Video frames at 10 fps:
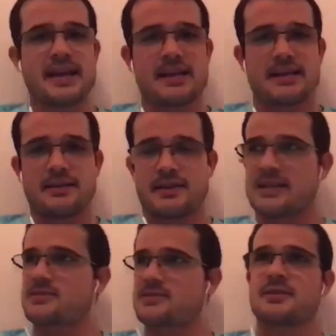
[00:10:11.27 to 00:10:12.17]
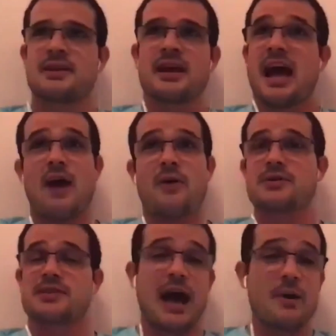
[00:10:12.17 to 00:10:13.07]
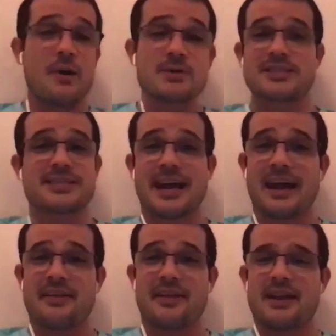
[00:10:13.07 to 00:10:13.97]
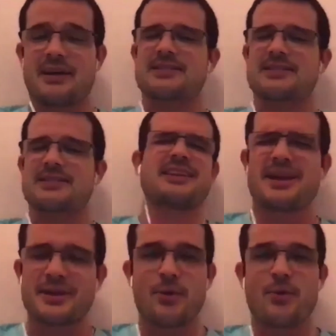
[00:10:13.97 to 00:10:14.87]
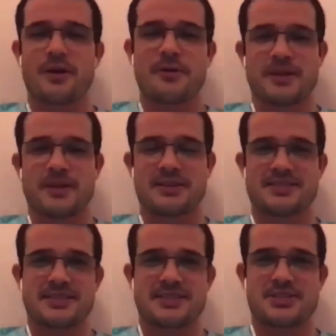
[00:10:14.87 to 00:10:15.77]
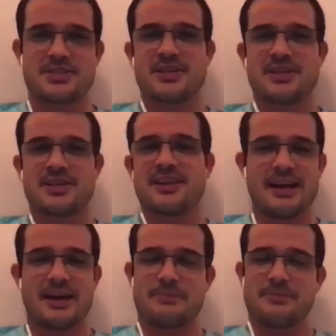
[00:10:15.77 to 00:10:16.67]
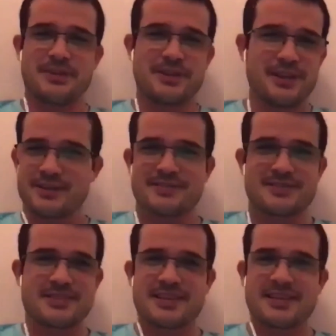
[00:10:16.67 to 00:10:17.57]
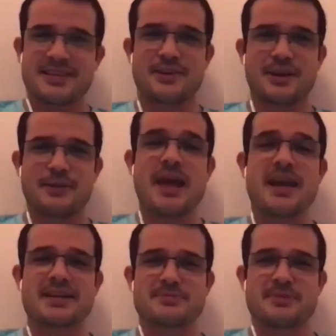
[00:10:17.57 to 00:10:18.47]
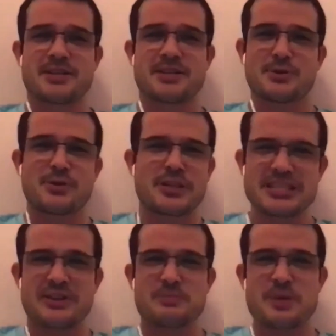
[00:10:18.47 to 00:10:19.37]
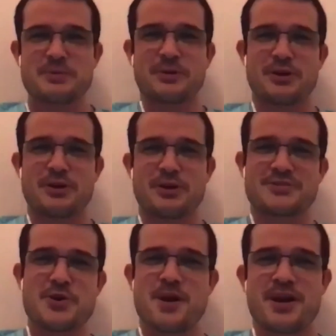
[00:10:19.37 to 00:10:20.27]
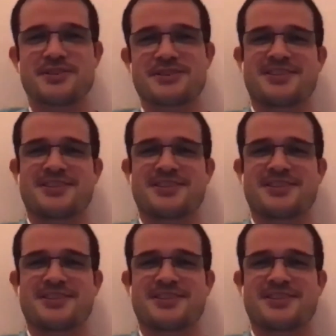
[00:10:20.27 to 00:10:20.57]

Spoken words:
That's it. I was looking to get out of that. I was like, nah, I don't want to be in this niche. It's not paying as much as all these other people earning so much.